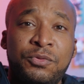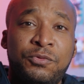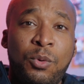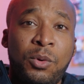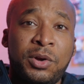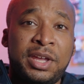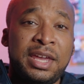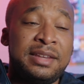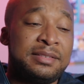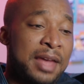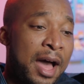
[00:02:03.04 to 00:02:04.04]
IV
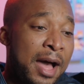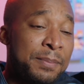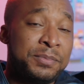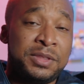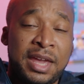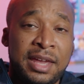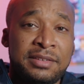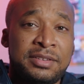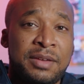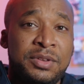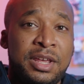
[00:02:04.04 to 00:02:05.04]
can top the
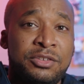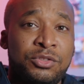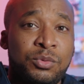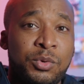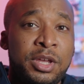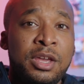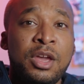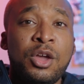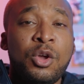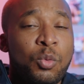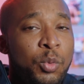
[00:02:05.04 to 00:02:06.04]
A7 III
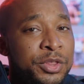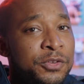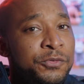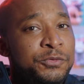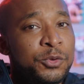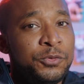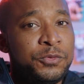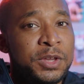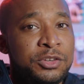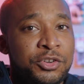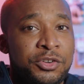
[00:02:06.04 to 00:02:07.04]
with a few
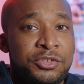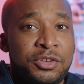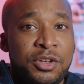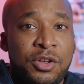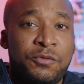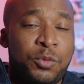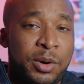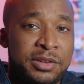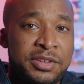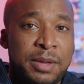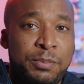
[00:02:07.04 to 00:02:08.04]
features. For
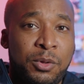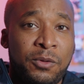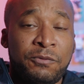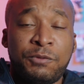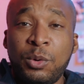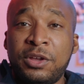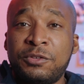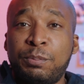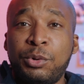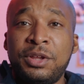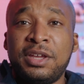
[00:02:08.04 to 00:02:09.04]
example, focus
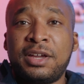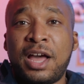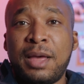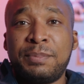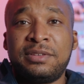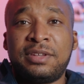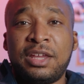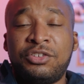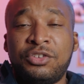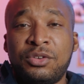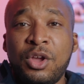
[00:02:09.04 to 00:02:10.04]
breathing
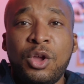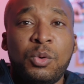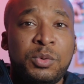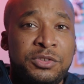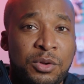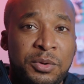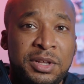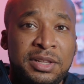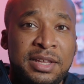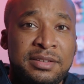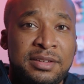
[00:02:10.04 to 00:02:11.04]
compensation with Sony
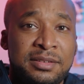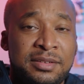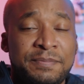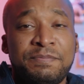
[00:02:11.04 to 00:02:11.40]
lenses.